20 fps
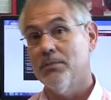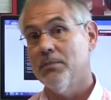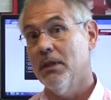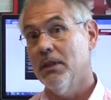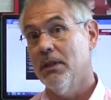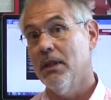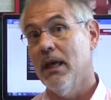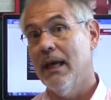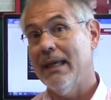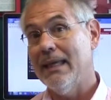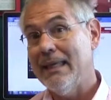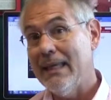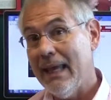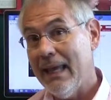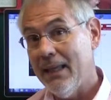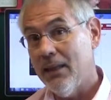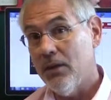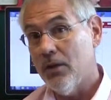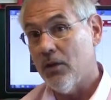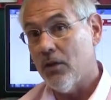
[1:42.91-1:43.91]
But
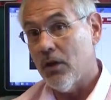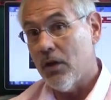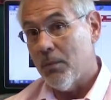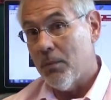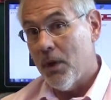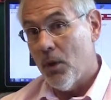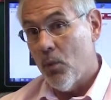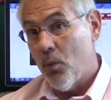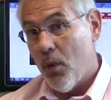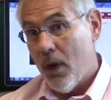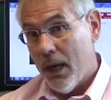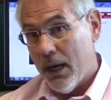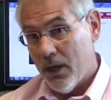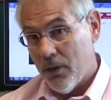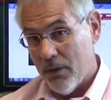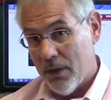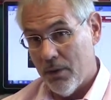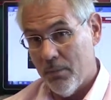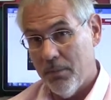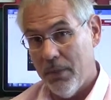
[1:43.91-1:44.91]
again, there are going to be
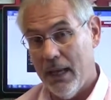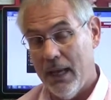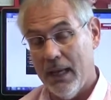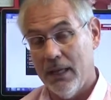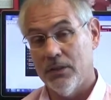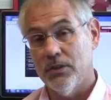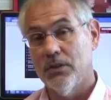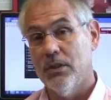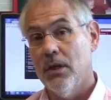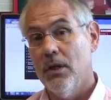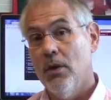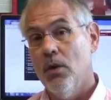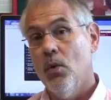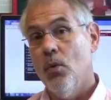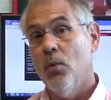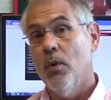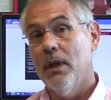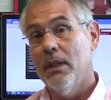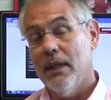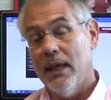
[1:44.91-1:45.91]
wider impacts
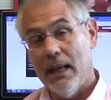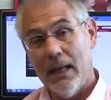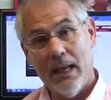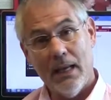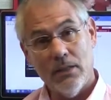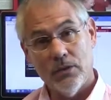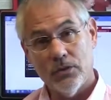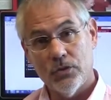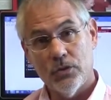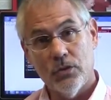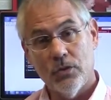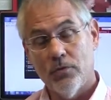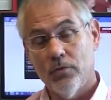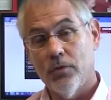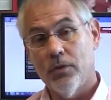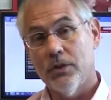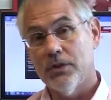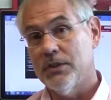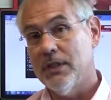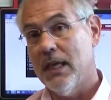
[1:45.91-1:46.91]
when that household,
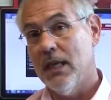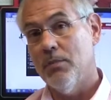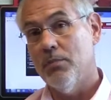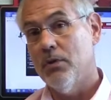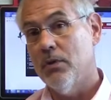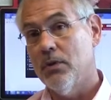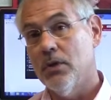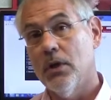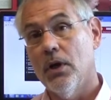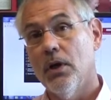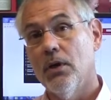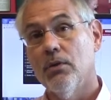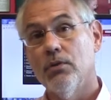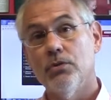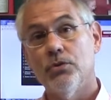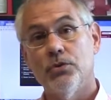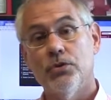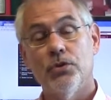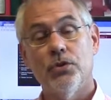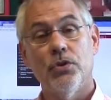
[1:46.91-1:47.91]
for example,
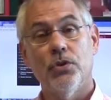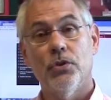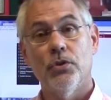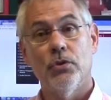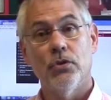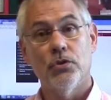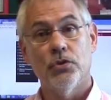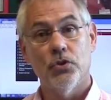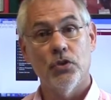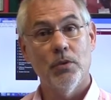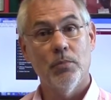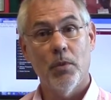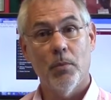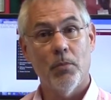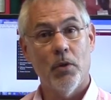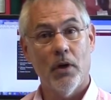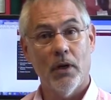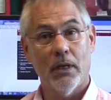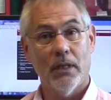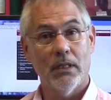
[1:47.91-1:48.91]
goes to the
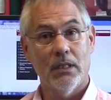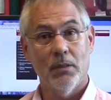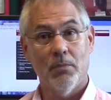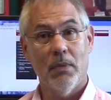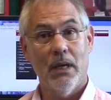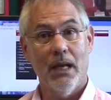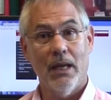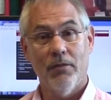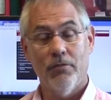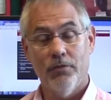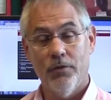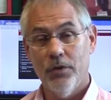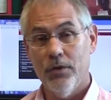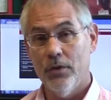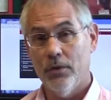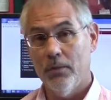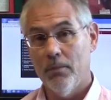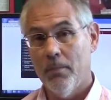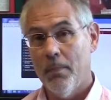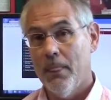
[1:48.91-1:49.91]
supermarket to buy food.